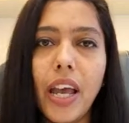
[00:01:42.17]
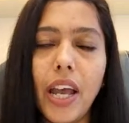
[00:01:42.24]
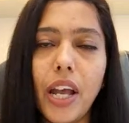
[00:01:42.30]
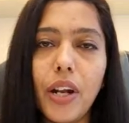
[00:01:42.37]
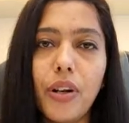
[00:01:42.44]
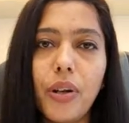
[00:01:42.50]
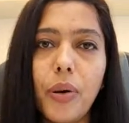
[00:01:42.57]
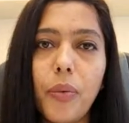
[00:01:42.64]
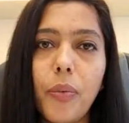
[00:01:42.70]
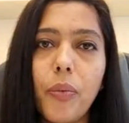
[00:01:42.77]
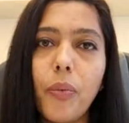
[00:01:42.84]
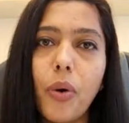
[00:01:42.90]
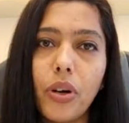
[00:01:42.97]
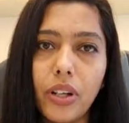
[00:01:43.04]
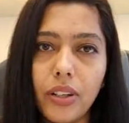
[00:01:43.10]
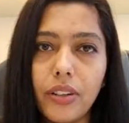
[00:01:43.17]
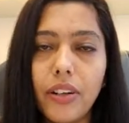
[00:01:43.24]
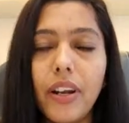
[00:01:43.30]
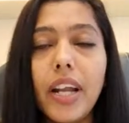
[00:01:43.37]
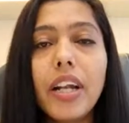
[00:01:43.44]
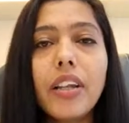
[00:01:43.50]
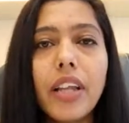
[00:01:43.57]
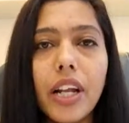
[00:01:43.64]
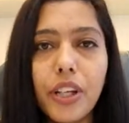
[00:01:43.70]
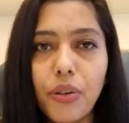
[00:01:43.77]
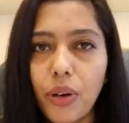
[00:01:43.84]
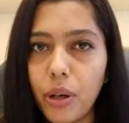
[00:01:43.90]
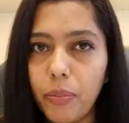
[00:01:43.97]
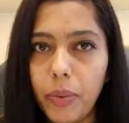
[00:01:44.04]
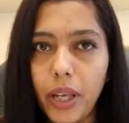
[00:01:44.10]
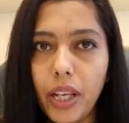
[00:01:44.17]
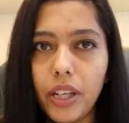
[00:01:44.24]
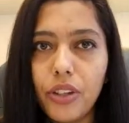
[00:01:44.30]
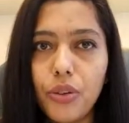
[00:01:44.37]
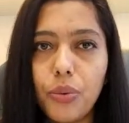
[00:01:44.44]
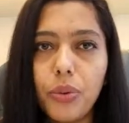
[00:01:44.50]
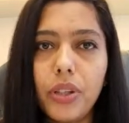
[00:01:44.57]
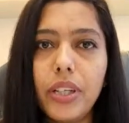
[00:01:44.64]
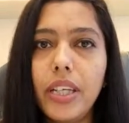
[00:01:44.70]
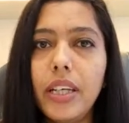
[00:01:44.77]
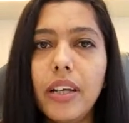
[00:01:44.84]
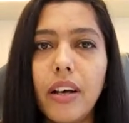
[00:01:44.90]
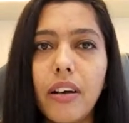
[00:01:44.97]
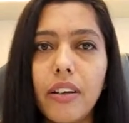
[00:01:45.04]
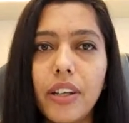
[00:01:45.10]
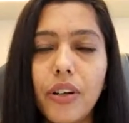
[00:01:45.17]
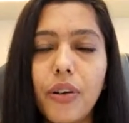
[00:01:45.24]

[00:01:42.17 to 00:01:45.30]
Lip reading: and what are the rent that you are paying to the